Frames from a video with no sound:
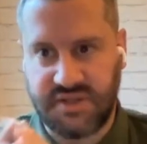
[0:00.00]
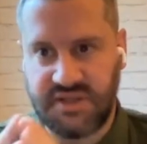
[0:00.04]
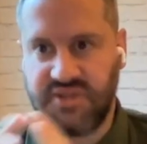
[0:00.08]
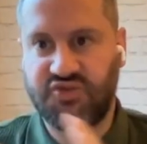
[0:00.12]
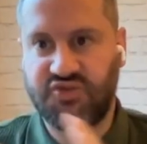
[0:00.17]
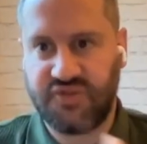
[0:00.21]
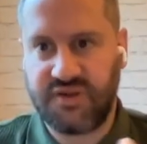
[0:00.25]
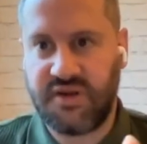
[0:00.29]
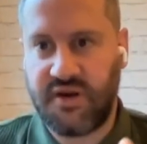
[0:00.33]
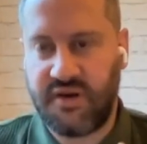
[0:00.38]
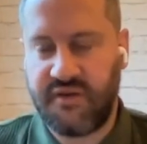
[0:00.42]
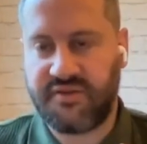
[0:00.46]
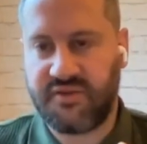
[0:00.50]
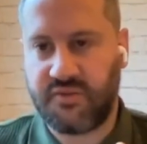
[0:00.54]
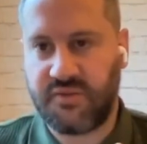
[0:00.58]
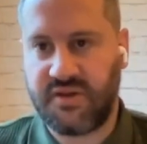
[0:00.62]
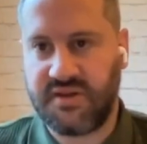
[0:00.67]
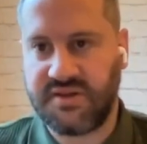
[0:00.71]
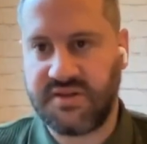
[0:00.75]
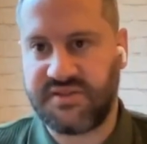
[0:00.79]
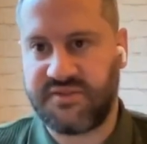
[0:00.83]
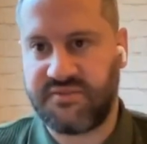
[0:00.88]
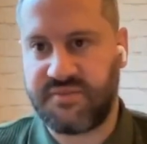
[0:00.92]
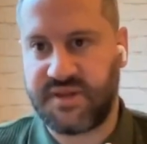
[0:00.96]
Literally half the
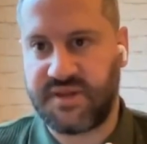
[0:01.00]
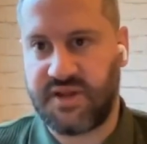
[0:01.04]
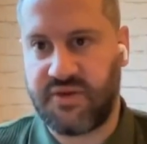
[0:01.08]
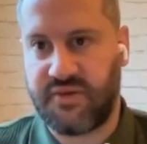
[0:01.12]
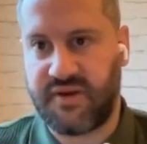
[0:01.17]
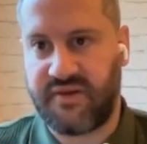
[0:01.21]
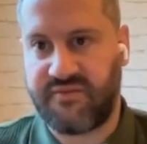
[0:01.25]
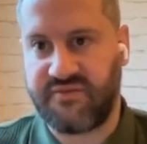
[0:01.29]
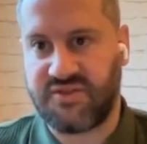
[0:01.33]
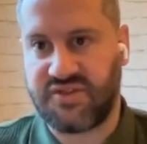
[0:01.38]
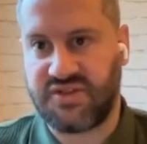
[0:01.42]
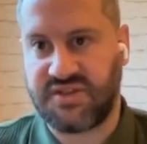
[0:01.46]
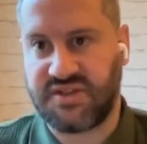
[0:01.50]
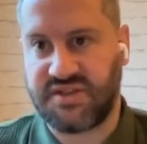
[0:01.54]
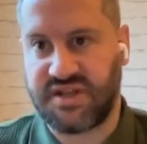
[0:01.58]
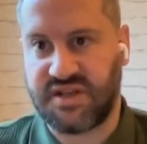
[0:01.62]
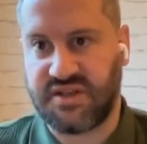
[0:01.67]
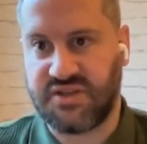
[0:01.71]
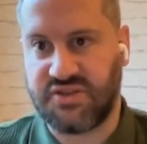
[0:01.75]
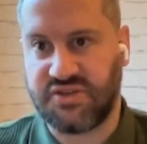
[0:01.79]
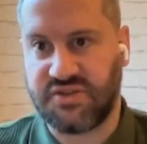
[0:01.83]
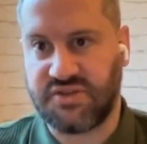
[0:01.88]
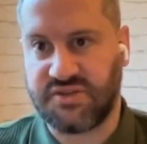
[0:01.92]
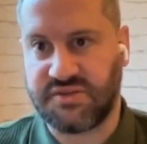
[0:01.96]
world is of below average
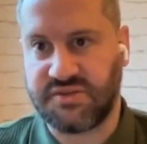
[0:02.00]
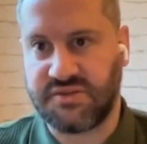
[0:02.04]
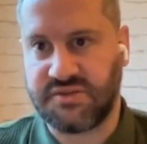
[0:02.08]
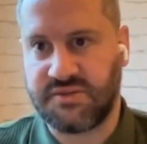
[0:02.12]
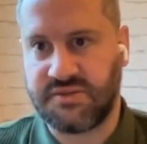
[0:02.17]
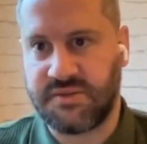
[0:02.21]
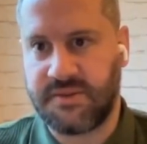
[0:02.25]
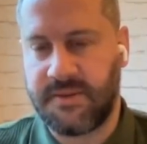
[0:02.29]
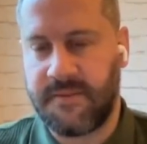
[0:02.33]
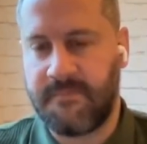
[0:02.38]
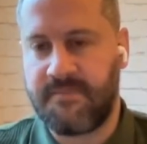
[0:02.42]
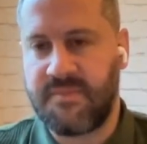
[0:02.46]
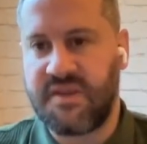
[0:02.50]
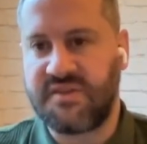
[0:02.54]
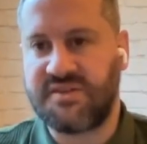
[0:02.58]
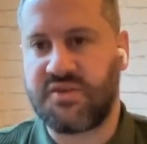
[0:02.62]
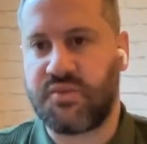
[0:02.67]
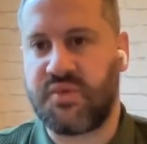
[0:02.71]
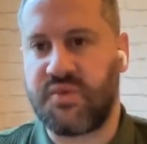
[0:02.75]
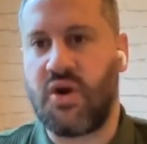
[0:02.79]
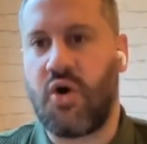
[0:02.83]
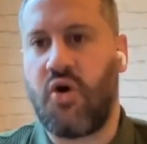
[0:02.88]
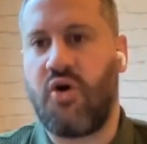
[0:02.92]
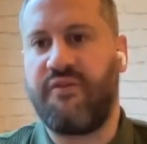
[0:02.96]
intelligence.
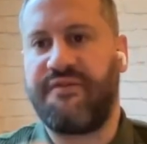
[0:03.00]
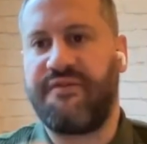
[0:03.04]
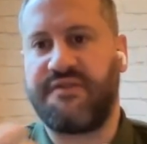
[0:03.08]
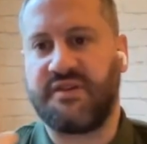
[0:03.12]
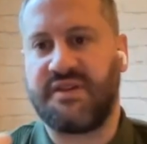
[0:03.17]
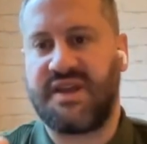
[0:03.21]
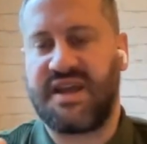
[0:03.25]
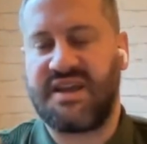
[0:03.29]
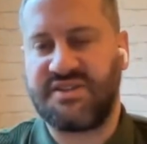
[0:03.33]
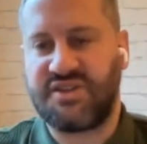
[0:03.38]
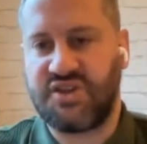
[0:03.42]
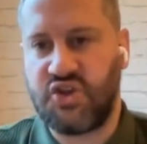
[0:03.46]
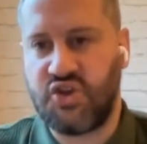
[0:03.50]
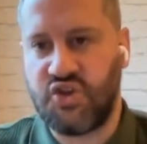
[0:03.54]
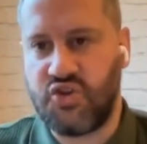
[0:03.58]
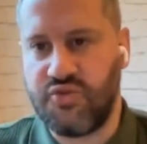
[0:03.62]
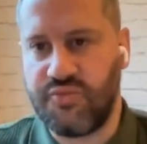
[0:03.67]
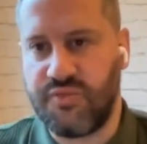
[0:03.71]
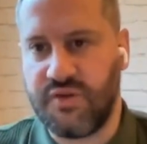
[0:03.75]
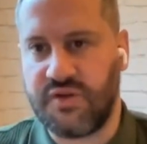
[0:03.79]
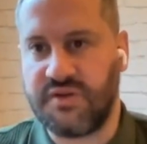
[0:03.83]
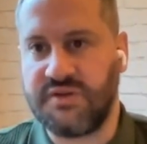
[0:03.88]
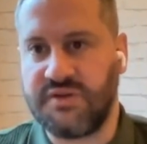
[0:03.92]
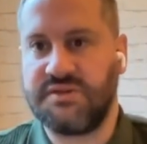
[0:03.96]
So we often, as
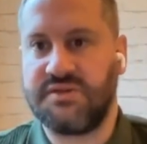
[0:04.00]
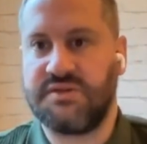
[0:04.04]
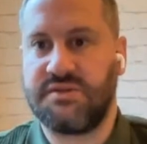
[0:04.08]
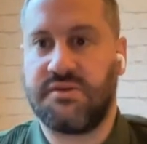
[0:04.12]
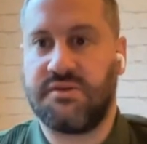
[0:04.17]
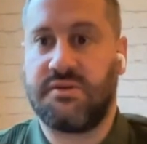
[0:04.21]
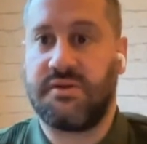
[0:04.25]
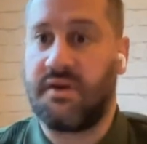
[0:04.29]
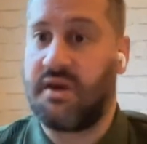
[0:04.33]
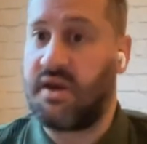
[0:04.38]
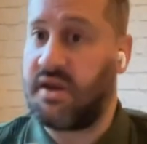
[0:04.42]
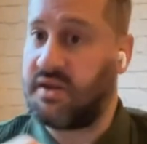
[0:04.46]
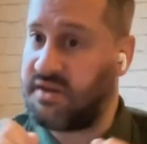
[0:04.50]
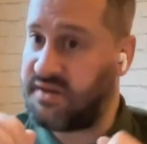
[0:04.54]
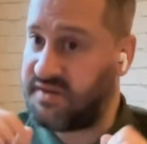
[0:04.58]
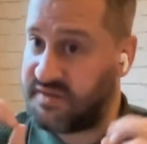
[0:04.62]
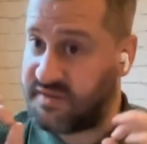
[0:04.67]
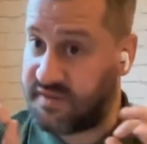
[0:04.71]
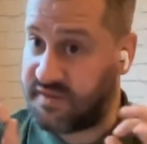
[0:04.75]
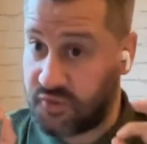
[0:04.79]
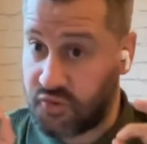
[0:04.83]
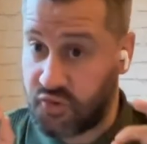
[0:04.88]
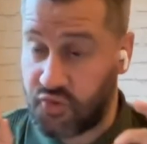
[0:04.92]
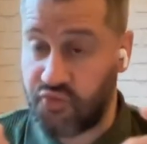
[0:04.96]
humans, and
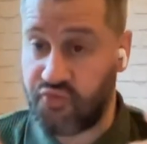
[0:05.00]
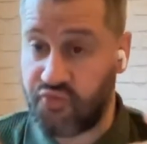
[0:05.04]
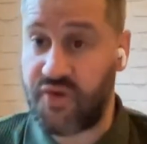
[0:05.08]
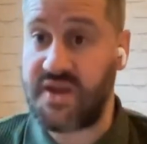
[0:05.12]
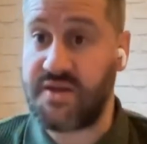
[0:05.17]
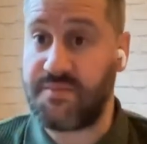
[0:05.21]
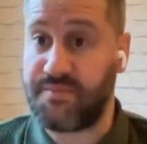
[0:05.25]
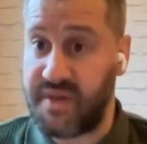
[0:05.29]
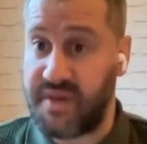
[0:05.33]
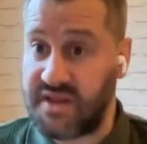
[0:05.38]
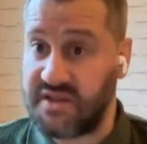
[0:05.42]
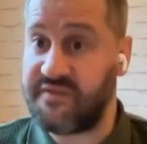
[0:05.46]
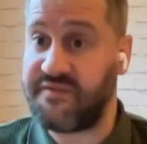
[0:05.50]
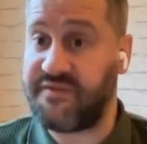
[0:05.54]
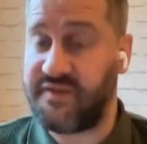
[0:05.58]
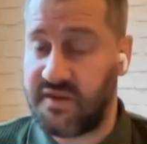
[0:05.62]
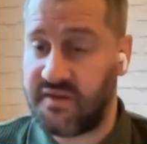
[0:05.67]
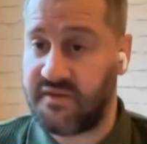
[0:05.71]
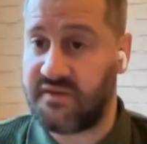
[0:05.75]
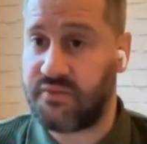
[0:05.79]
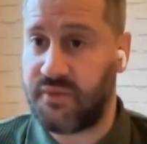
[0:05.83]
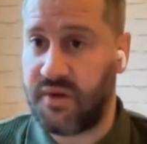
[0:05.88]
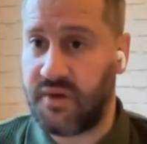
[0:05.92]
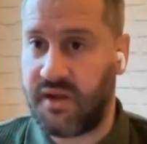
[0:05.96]
this is a great
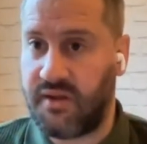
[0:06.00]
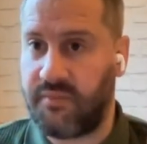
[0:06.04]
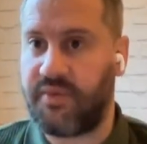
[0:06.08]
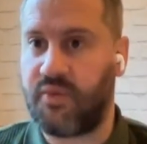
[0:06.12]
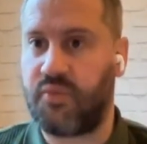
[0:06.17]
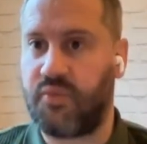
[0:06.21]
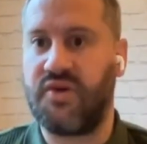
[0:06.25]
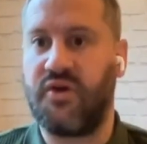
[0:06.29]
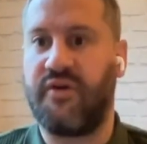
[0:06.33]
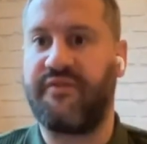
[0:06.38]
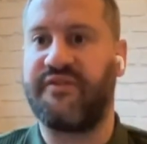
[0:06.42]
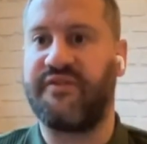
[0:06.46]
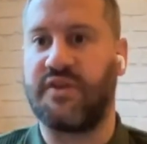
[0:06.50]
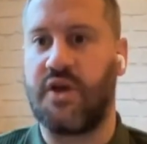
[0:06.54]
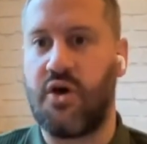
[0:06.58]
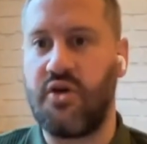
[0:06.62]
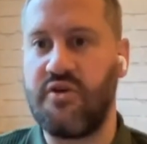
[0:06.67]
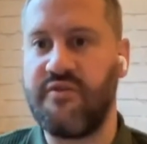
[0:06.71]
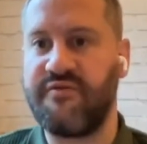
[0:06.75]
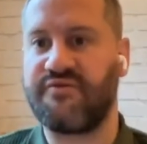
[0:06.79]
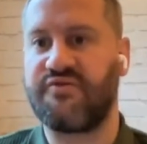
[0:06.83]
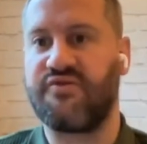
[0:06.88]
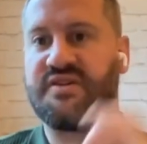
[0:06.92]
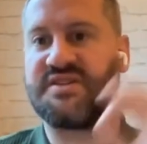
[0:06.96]
benefit as well, but we often
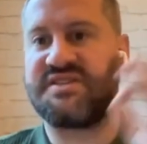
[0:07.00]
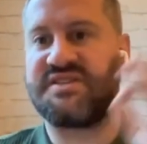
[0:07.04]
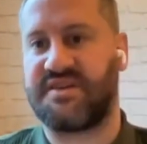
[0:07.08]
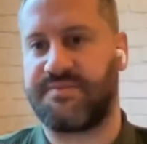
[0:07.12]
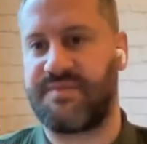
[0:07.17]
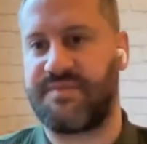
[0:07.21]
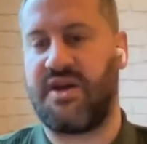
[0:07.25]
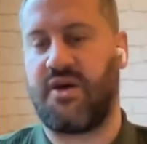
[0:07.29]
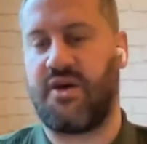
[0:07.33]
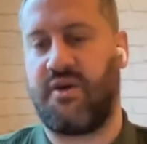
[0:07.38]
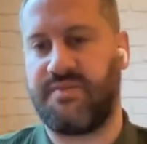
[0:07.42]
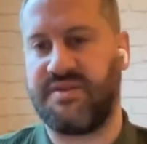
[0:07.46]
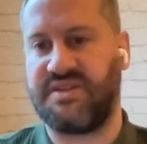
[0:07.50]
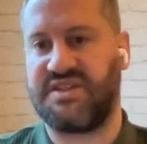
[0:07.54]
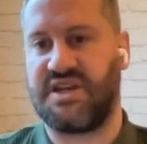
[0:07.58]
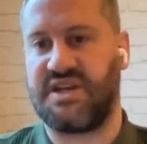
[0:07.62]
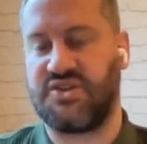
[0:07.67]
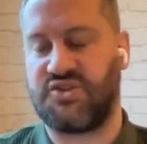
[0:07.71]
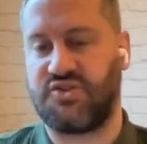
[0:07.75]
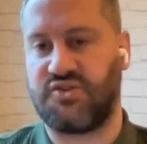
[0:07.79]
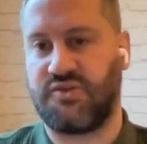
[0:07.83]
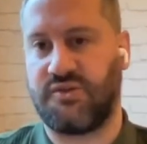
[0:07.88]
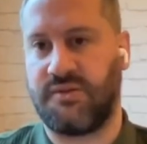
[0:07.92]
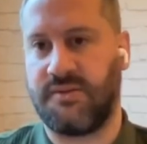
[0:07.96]
overestimate our
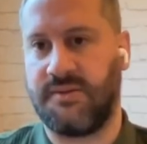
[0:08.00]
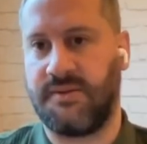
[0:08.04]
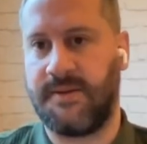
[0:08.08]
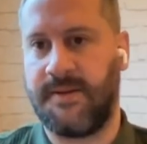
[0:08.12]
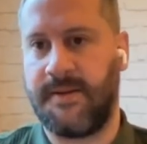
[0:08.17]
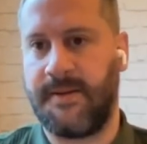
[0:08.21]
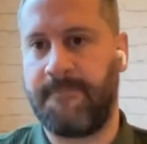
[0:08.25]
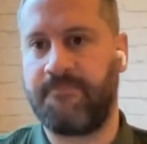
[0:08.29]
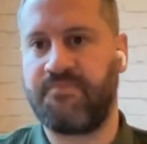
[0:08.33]
potential.